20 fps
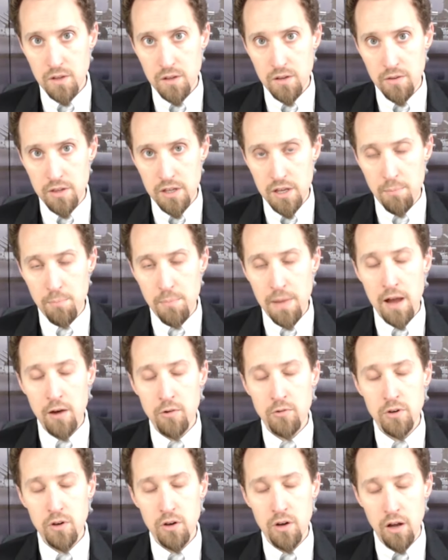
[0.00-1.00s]
the
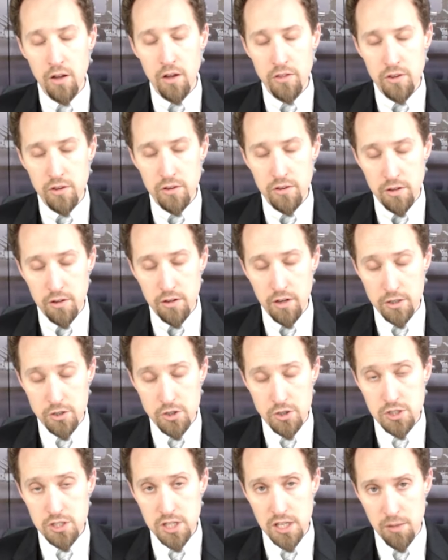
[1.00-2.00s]
amount on the, I
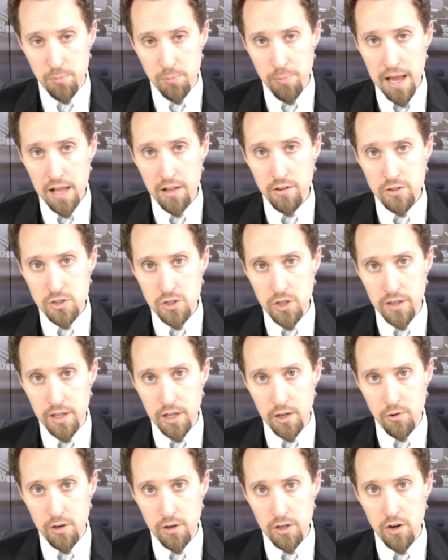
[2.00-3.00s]
should say, the balance on
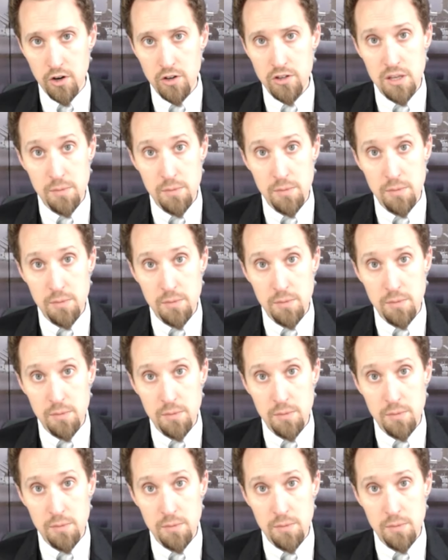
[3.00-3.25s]
that credit card,